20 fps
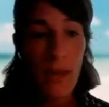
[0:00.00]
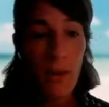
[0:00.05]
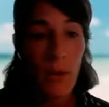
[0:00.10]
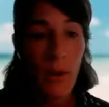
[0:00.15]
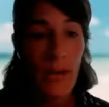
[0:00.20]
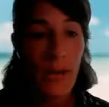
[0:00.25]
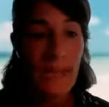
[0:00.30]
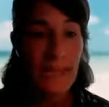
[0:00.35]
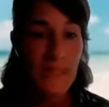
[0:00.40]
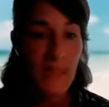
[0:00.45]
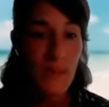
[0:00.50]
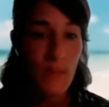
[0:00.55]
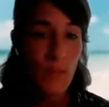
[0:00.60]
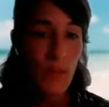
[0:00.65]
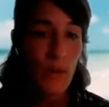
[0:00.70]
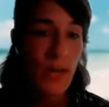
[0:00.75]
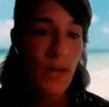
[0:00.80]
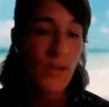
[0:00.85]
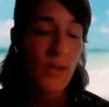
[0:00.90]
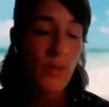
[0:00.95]
In this
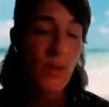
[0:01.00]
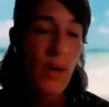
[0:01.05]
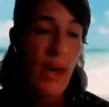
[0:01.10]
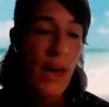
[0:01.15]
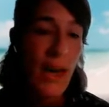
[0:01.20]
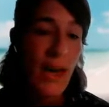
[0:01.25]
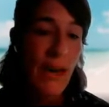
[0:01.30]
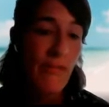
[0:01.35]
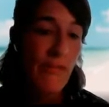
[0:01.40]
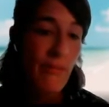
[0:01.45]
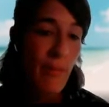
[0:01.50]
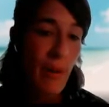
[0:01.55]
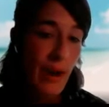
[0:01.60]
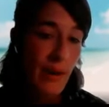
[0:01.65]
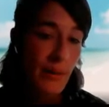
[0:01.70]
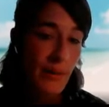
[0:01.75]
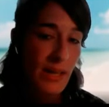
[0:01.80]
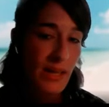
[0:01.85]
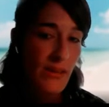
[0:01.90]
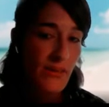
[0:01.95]
project, we have
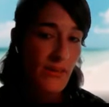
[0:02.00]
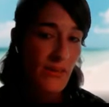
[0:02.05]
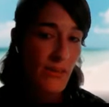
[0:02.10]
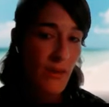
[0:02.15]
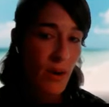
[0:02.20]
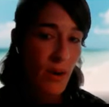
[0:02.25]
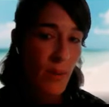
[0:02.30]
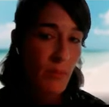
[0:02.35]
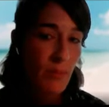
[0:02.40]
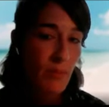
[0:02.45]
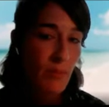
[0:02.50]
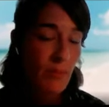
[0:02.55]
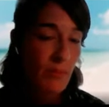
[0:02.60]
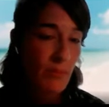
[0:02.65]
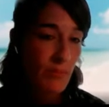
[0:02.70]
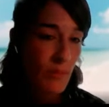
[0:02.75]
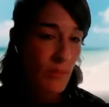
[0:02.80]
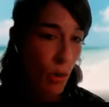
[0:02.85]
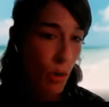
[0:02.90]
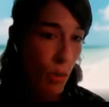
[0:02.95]
partners from
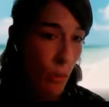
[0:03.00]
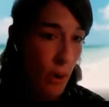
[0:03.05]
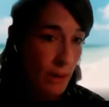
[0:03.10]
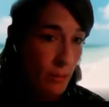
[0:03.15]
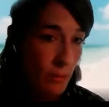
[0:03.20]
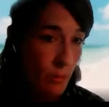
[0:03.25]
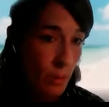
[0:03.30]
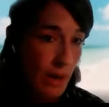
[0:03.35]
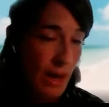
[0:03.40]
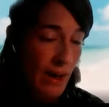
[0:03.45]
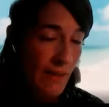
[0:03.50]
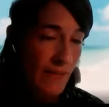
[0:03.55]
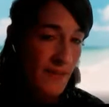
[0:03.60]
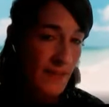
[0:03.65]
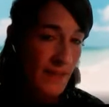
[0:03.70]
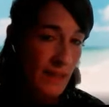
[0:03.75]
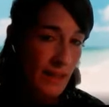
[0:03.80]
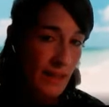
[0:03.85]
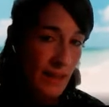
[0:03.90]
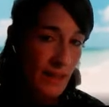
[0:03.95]
Norway, we have
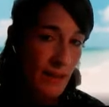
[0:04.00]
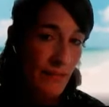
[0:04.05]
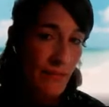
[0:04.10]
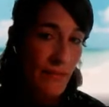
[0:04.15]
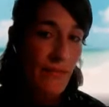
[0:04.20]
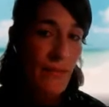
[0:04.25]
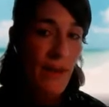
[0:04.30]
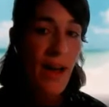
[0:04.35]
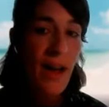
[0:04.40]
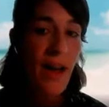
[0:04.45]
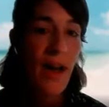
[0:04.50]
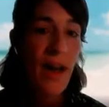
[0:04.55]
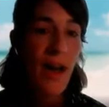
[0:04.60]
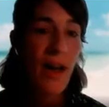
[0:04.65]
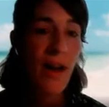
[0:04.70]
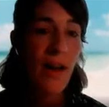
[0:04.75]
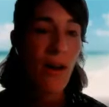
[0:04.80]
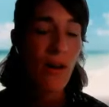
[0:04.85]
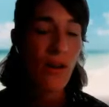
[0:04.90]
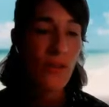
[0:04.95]
SINTEF,
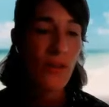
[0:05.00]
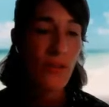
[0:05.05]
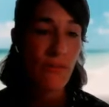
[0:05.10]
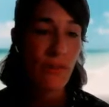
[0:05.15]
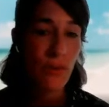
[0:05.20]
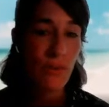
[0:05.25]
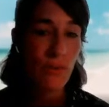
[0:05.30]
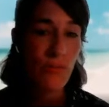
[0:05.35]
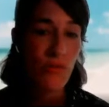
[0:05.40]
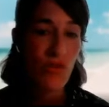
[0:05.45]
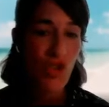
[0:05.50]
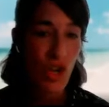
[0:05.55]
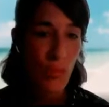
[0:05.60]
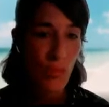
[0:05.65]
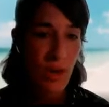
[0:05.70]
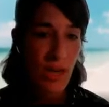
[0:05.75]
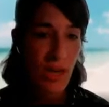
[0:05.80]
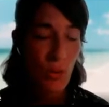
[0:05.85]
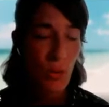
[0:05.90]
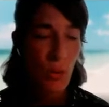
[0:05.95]
also from
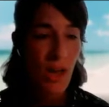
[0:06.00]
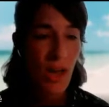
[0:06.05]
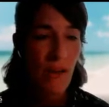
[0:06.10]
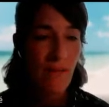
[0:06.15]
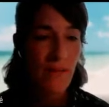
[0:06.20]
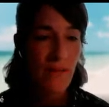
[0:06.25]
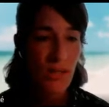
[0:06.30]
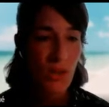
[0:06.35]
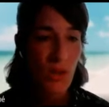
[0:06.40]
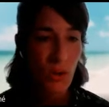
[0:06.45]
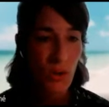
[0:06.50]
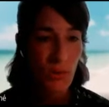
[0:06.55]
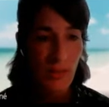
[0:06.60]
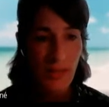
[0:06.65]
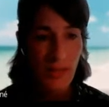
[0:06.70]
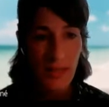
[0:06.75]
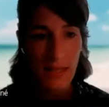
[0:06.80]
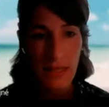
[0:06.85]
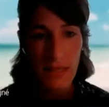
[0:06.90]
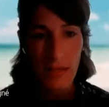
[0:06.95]
Germany, we have the
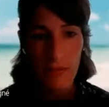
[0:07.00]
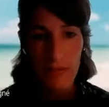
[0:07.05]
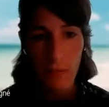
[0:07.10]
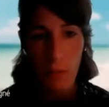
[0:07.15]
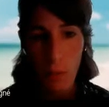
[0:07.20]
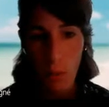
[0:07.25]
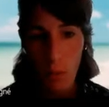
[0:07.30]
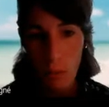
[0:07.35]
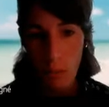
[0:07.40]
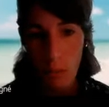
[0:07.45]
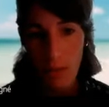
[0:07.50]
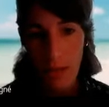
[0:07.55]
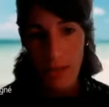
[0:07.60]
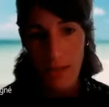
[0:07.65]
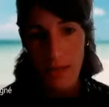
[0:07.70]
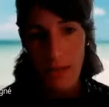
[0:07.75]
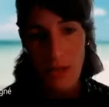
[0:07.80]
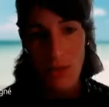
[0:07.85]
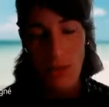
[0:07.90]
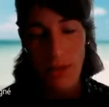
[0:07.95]
University of Ulm
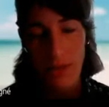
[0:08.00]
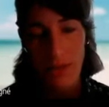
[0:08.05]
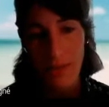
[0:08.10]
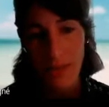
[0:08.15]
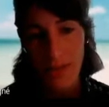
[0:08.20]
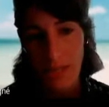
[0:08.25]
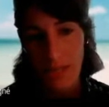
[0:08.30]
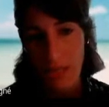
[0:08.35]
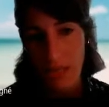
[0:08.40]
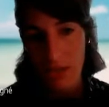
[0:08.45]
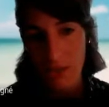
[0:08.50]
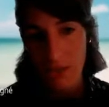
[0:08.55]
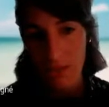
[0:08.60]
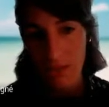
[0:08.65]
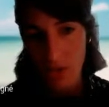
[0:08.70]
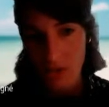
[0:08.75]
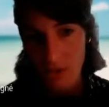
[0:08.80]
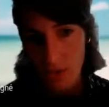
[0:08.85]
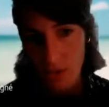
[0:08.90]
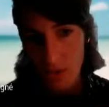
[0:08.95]
and the University of
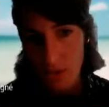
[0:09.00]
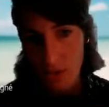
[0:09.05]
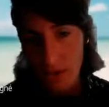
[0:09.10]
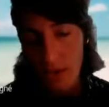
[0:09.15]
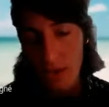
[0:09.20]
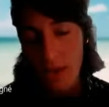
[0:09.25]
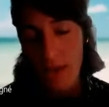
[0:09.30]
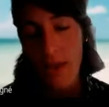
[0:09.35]
Rostock.